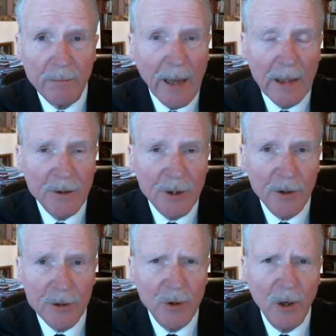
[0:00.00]
balance in
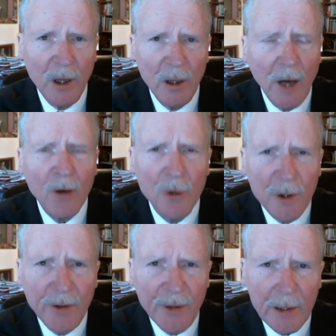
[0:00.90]
the soil are
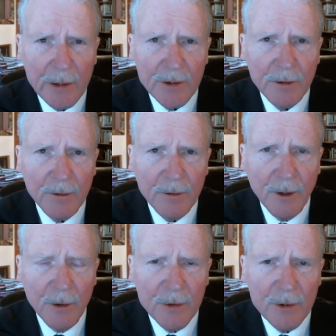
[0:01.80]
good things.
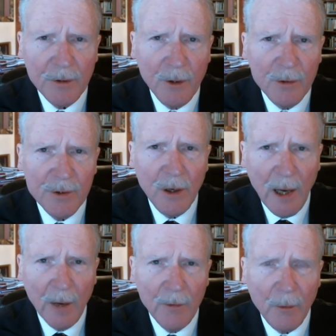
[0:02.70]
Those are
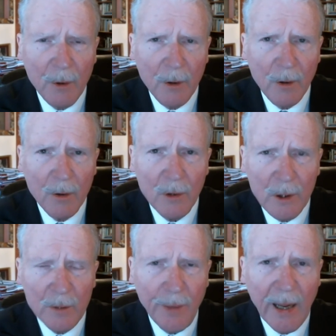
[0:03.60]
how good
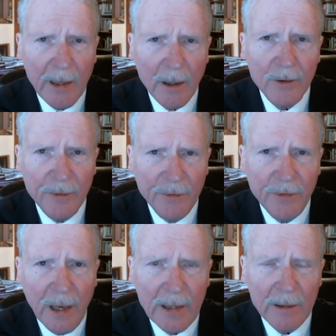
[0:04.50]
and bad are
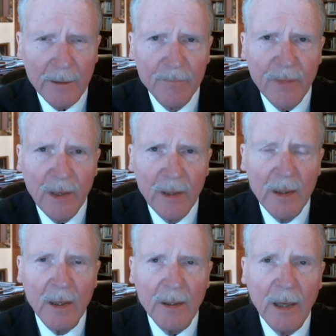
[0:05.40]
defined.
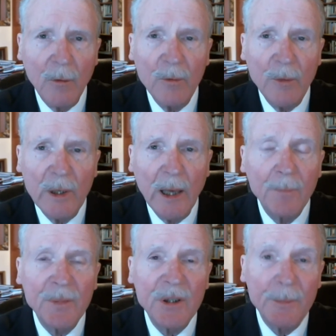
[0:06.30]
Now, when we
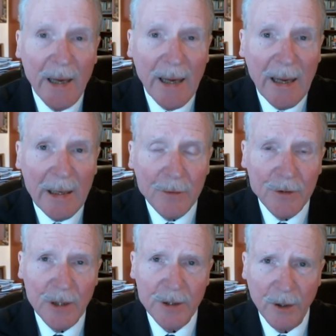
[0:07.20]
come to man,
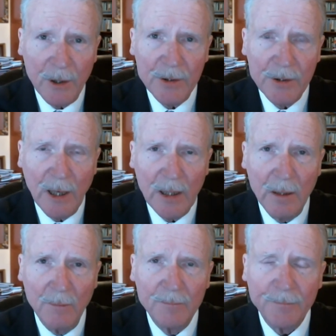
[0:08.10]
says
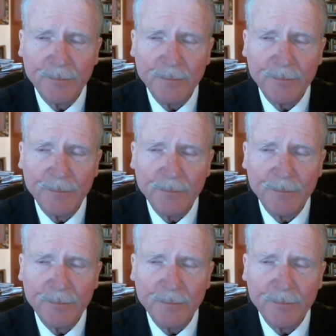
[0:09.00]
Aristotle,